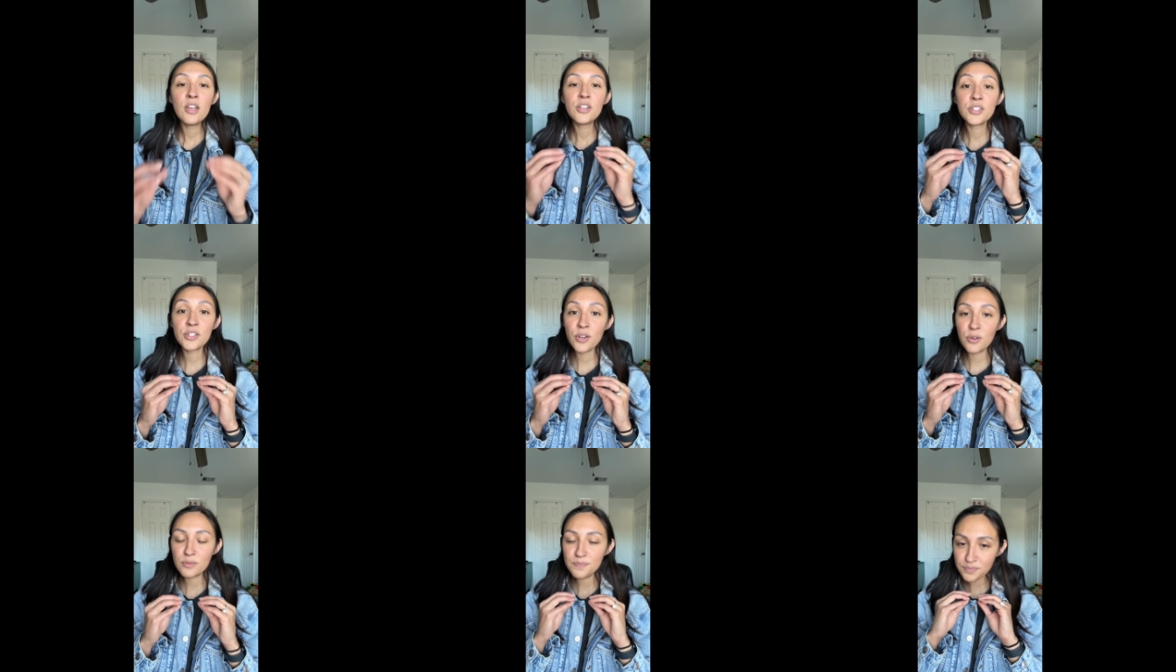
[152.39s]

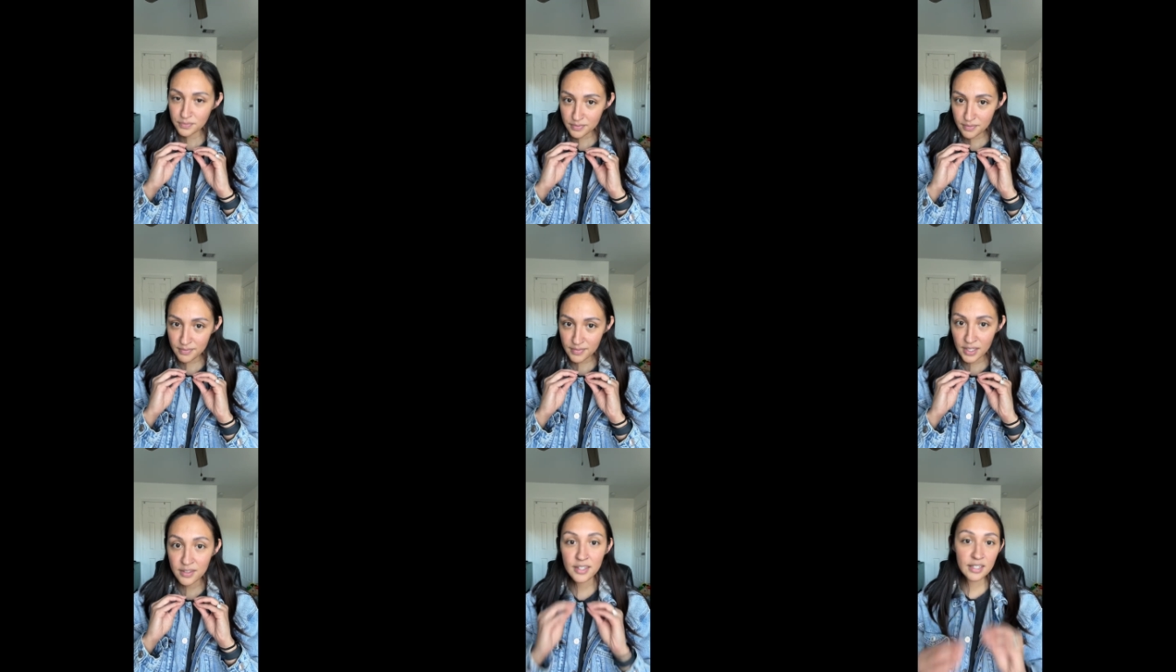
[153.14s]
So
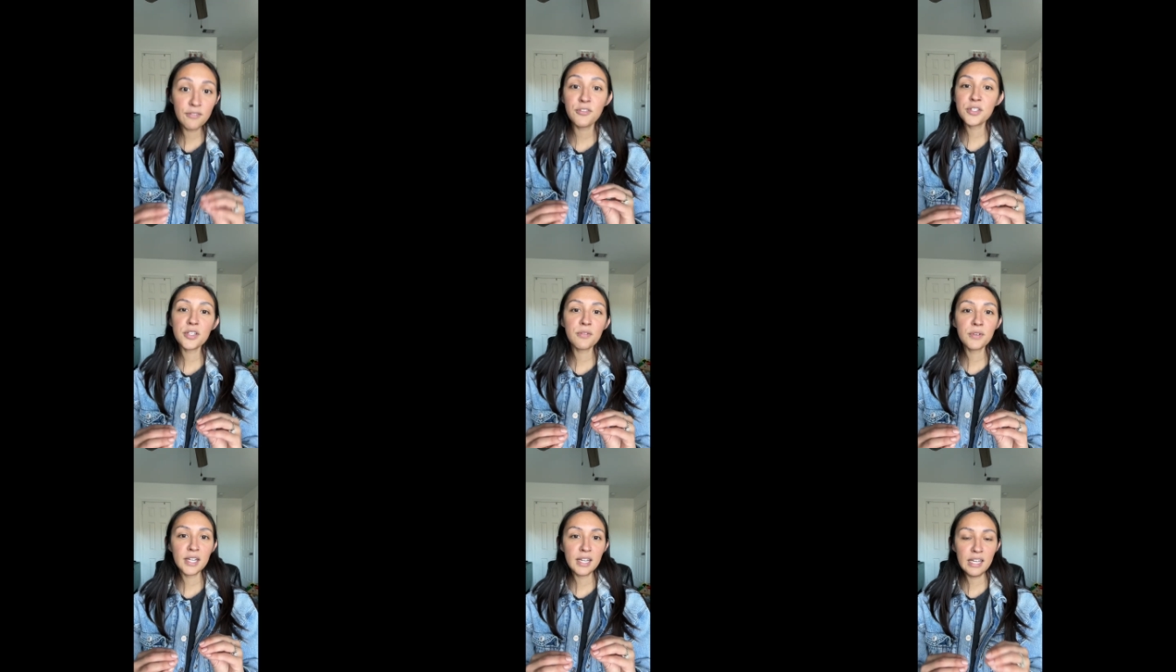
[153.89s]
the difference
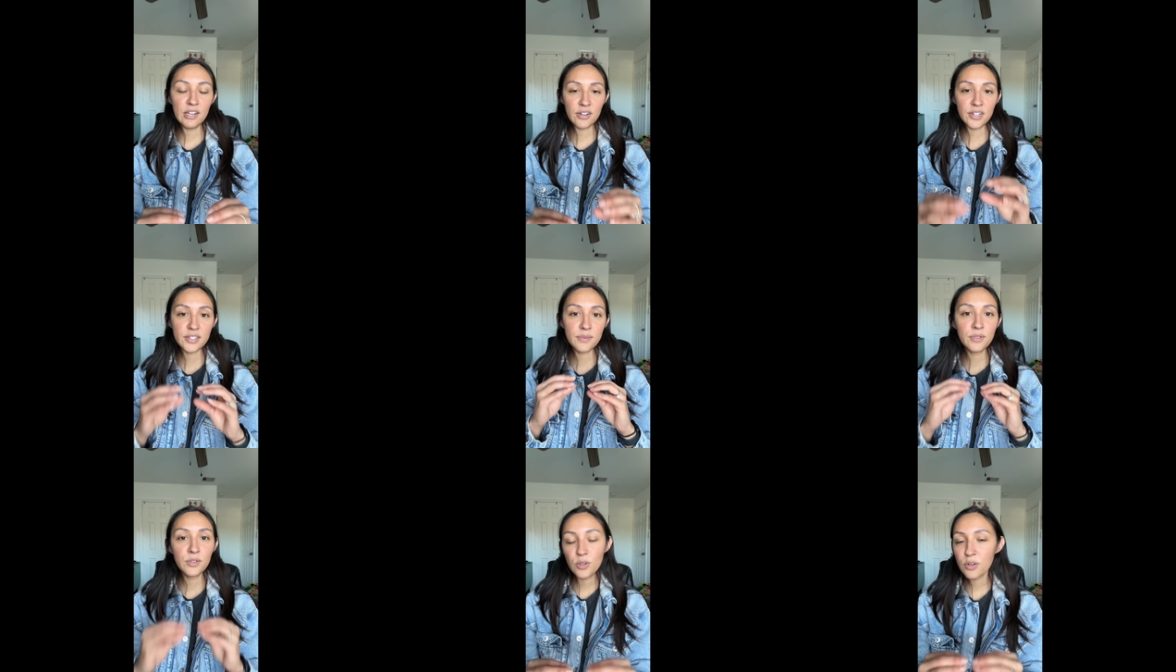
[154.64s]
already here is
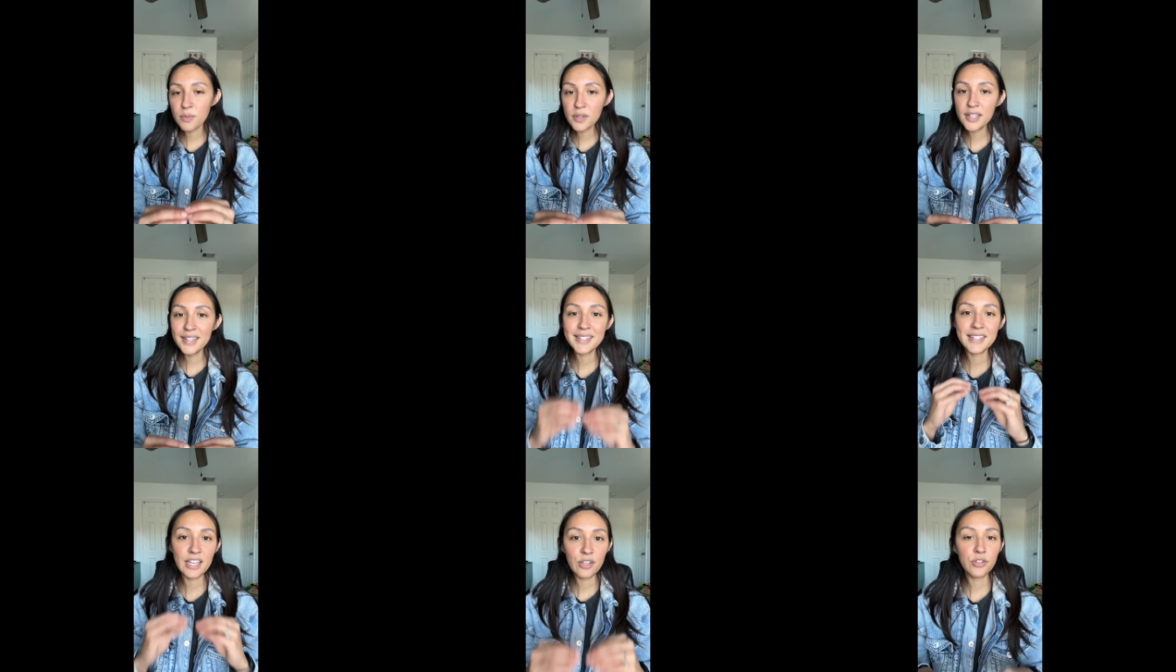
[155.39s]
normally
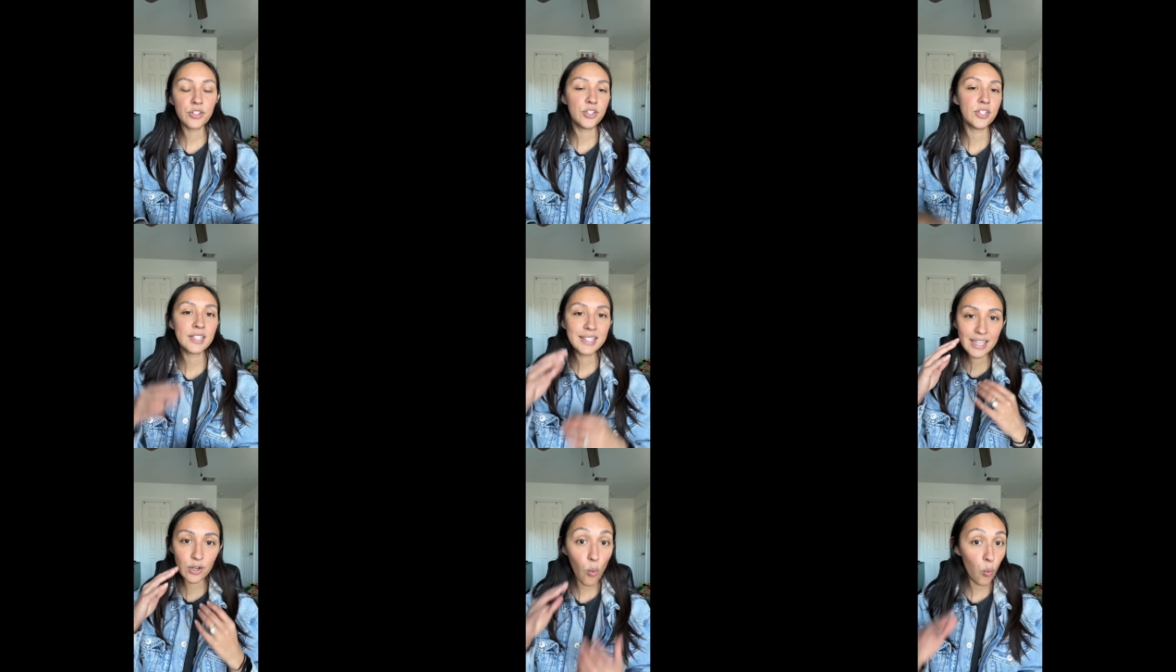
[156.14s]
scales just
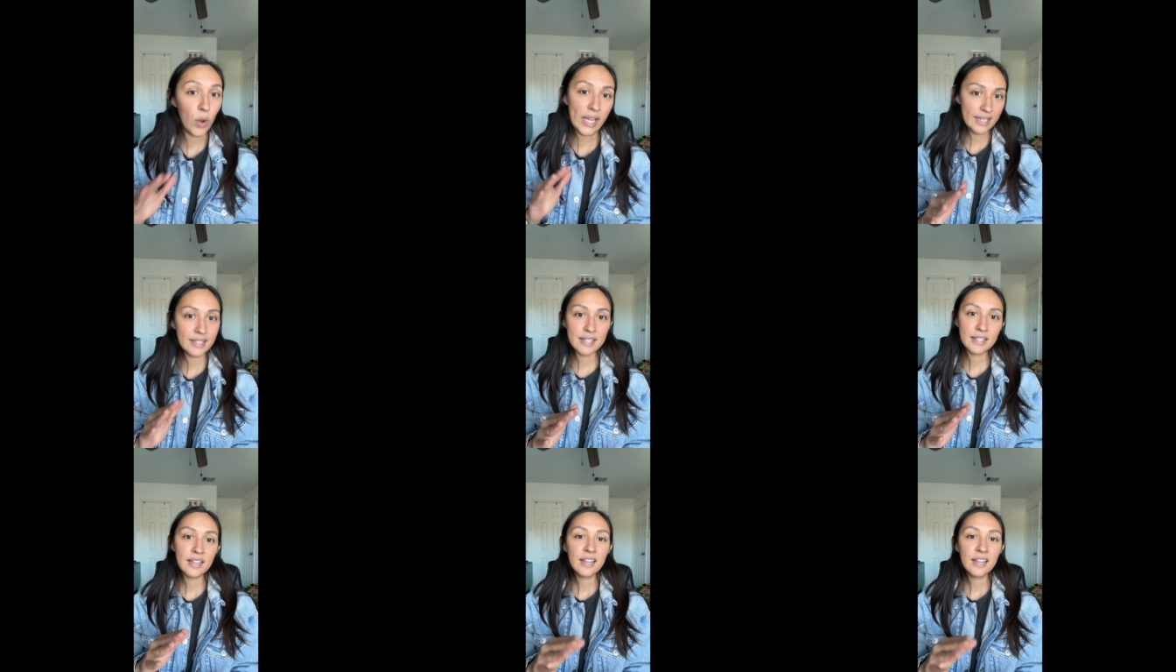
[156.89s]
get a weight.